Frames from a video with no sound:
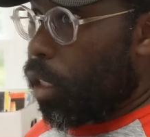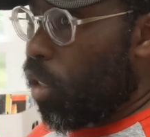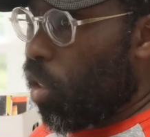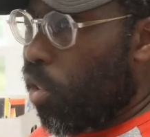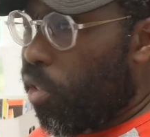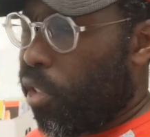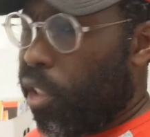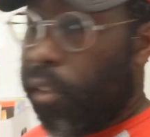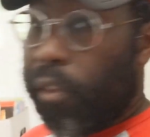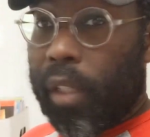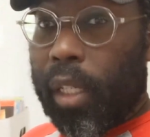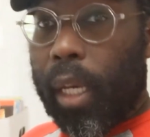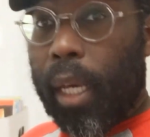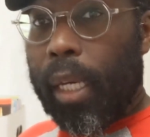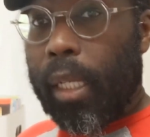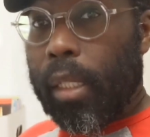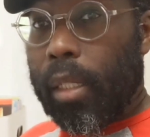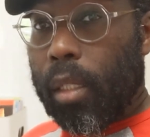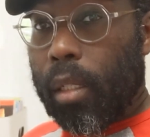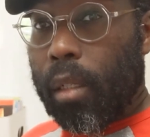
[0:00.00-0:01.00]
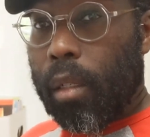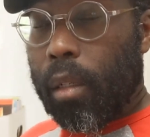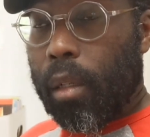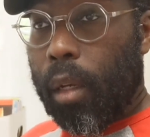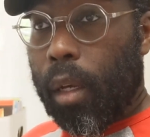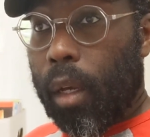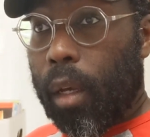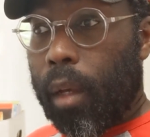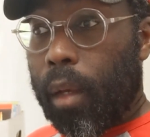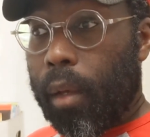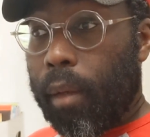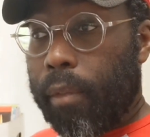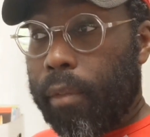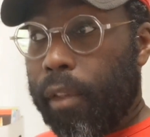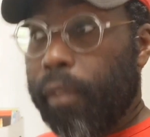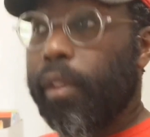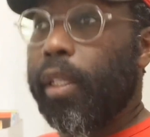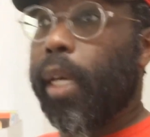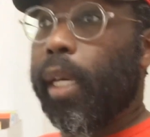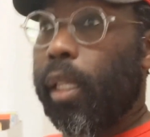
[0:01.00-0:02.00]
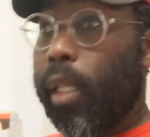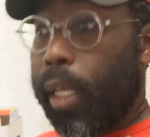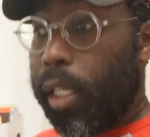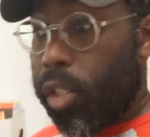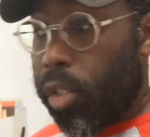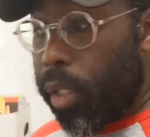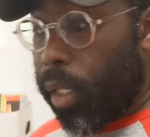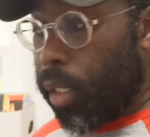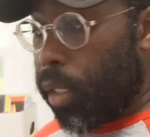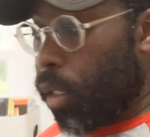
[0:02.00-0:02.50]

another 58, uh, 58 laser